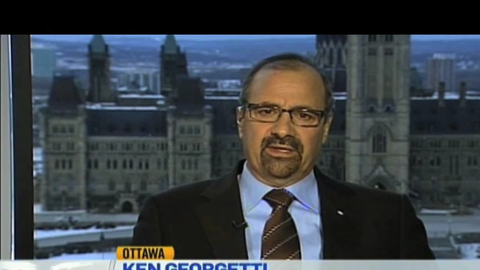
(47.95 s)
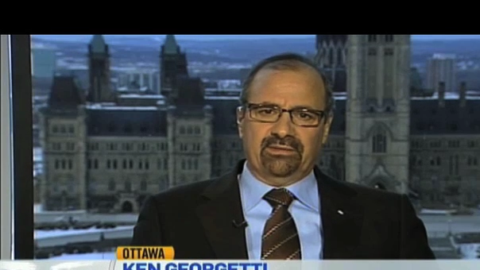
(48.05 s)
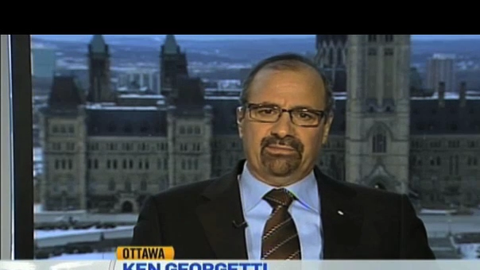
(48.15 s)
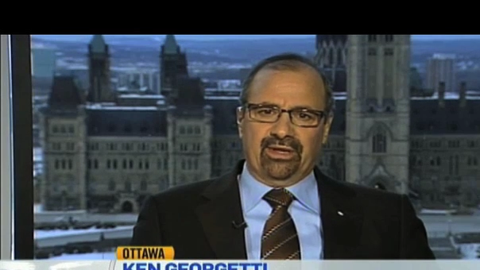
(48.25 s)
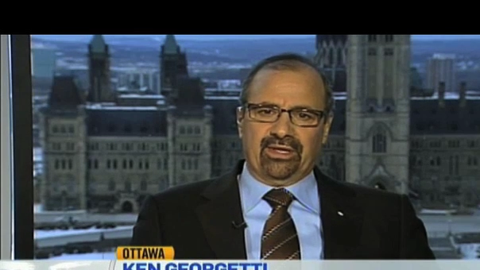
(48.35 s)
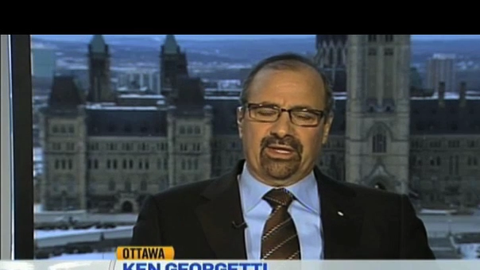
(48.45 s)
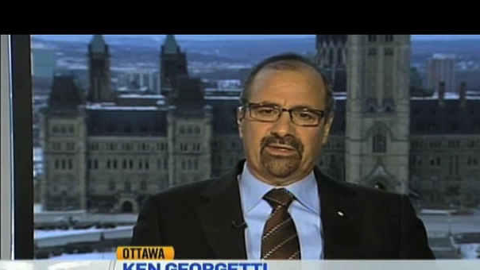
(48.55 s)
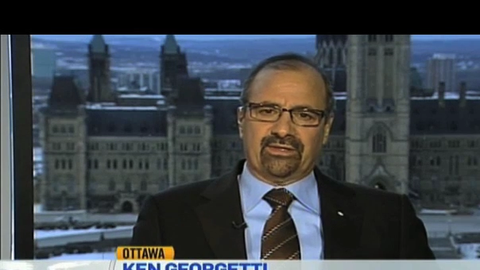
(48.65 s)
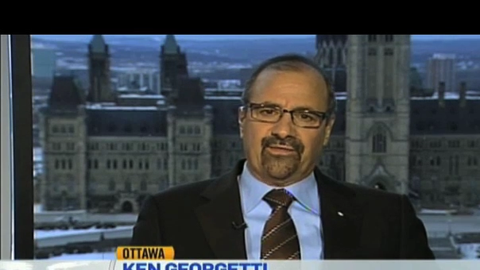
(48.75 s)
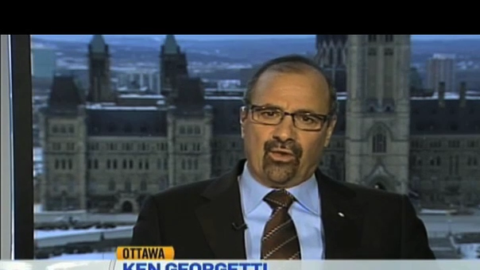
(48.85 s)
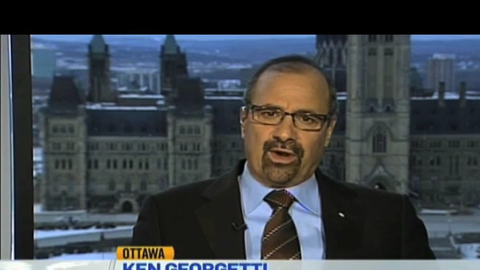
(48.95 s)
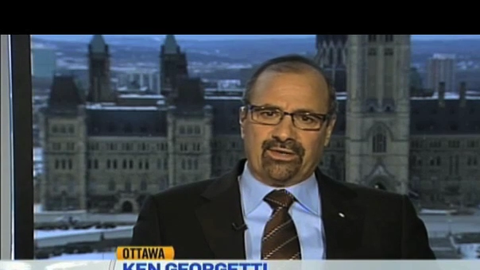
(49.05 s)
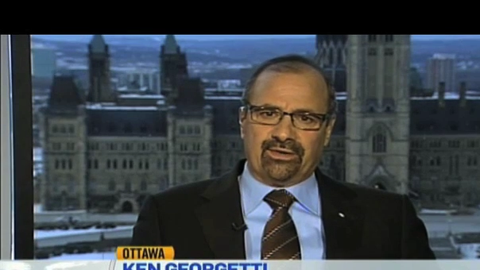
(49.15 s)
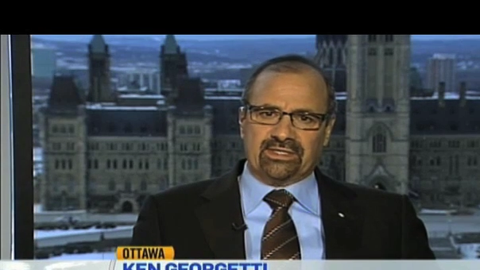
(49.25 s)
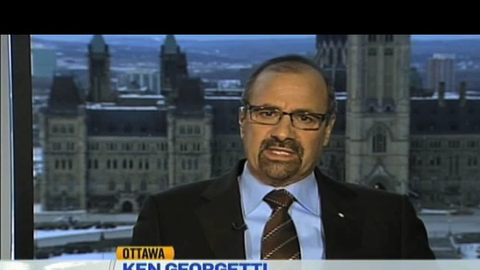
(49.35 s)
billion to
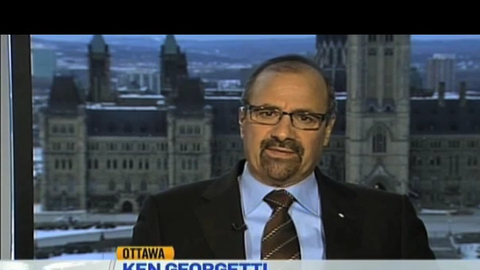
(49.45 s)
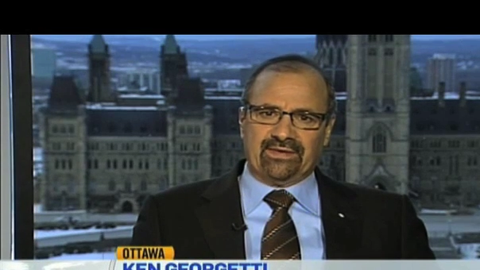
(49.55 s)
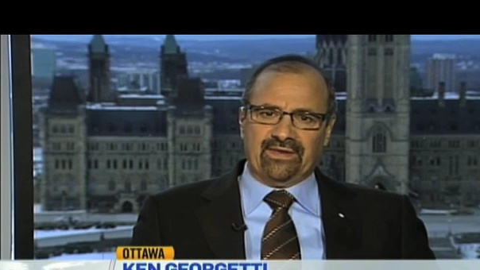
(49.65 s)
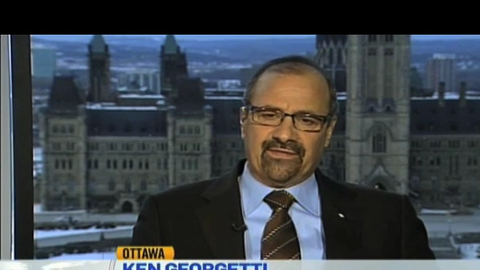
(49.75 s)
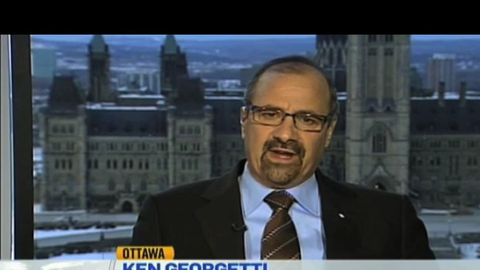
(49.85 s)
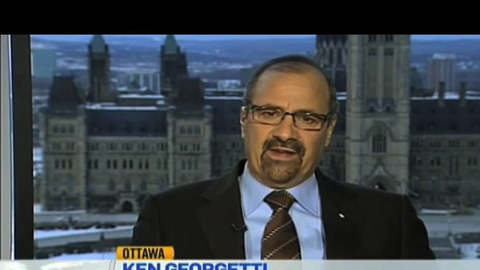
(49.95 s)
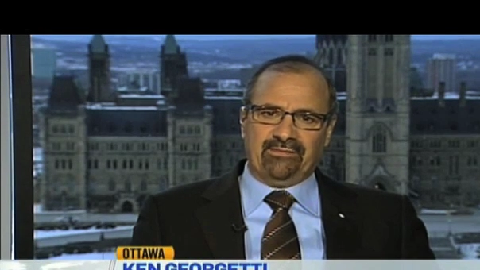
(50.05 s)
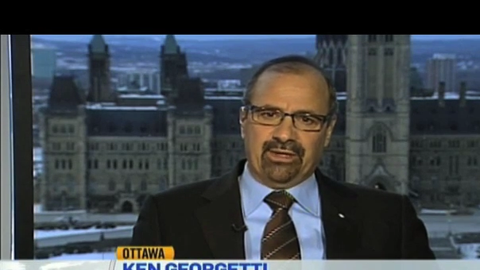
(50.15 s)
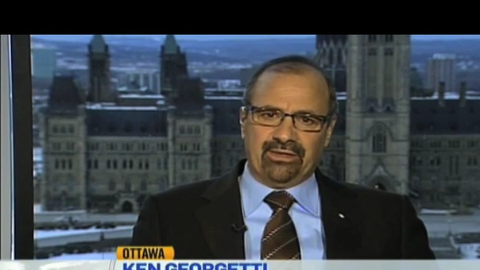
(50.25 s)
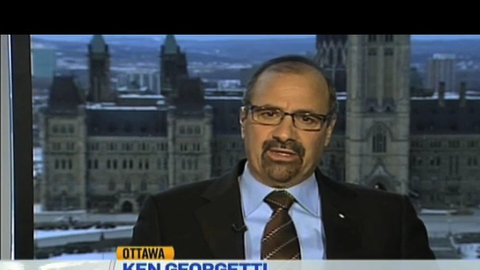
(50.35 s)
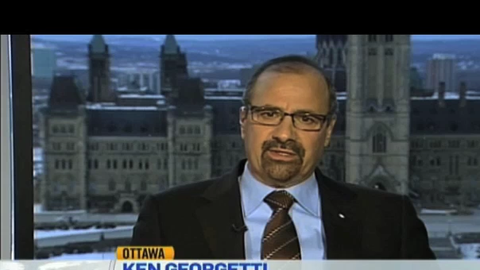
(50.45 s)
$475 billion.